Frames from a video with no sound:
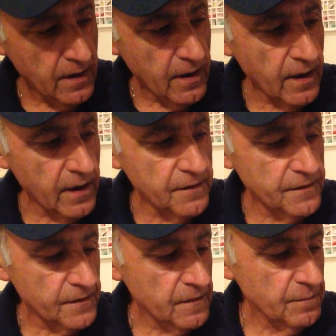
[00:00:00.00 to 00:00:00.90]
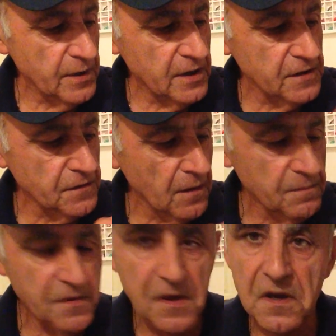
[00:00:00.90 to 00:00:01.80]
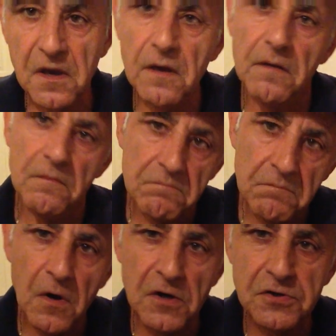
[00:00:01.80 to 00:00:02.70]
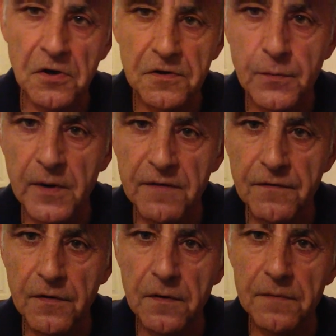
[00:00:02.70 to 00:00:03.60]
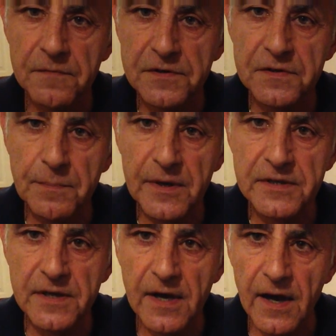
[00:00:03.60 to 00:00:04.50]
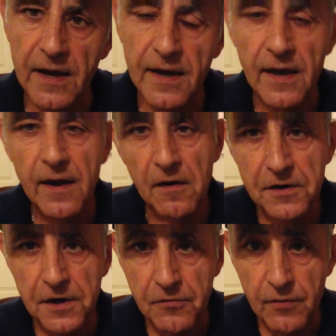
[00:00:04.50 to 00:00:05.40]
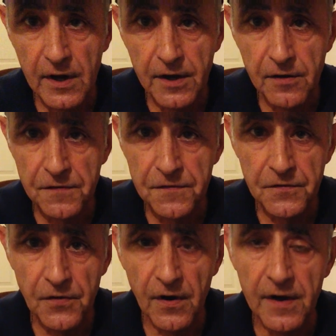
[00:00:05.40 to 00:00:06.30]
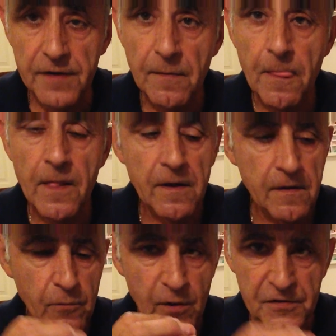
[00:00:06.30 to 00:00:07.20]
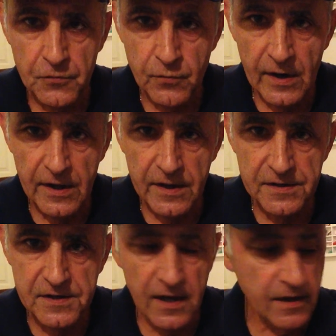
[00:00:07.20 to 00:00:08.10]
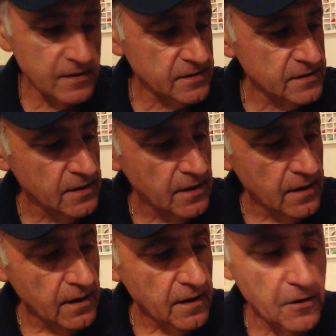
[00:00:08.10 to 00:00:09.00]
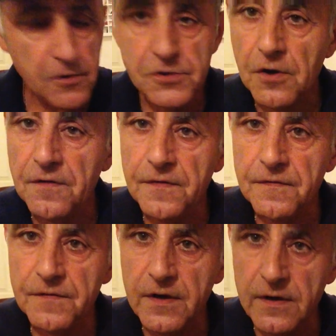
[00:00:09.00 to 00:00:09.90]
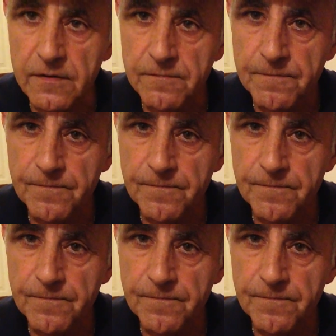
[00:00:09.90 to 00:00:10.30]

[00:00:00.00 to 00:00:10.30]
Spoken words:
And because I'm thinking, I shot a 24, this is a piece of cake, I didn't really concentrate, wasn't really intense, and I shot a 15.